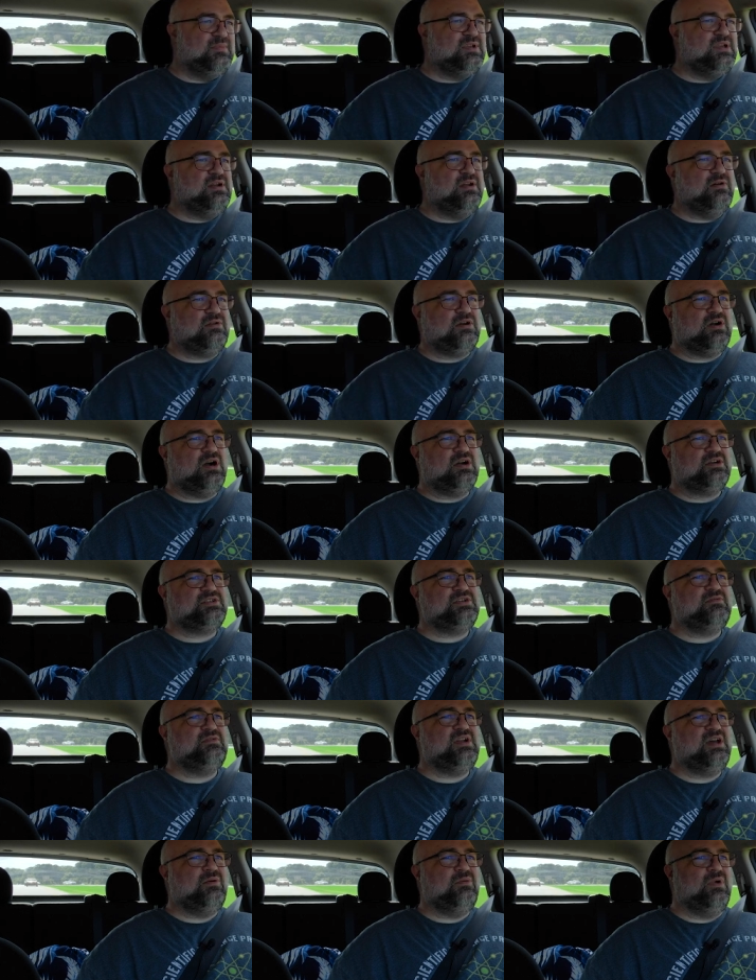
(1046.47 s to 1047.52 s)
you know,
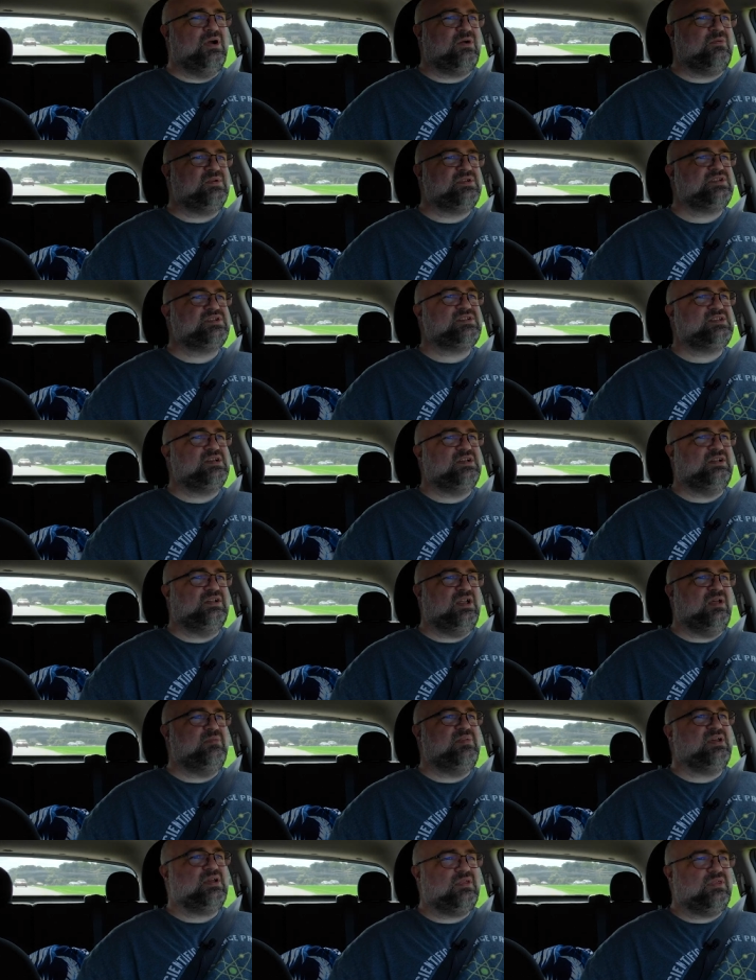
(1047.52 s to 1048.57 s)
Cartoon Network was still
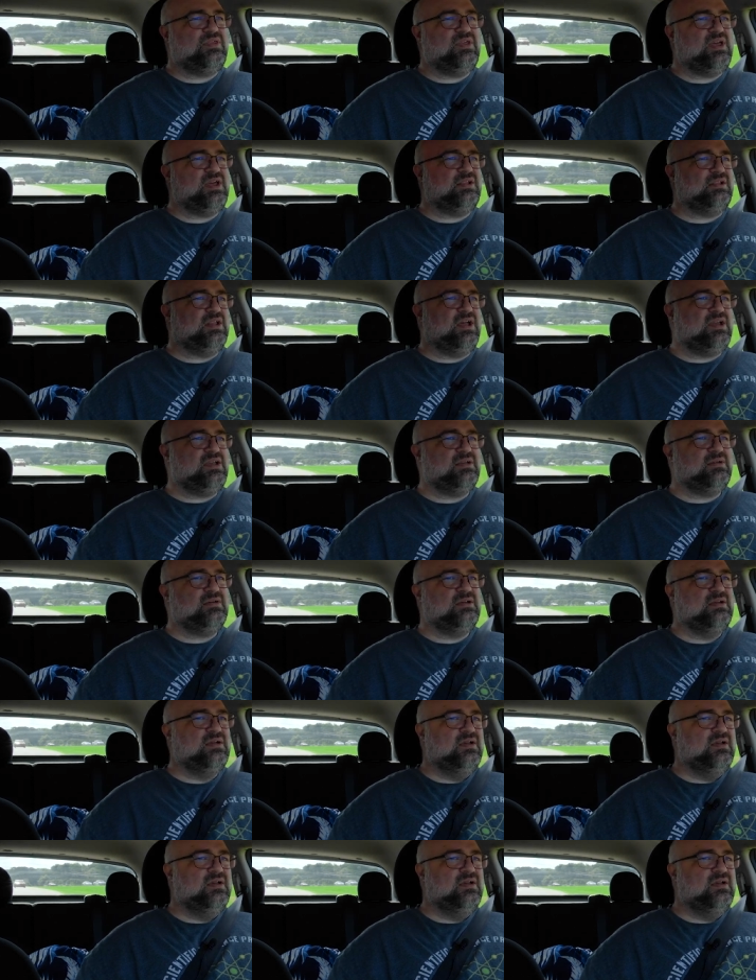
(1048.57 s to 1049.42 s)
a big thing, like,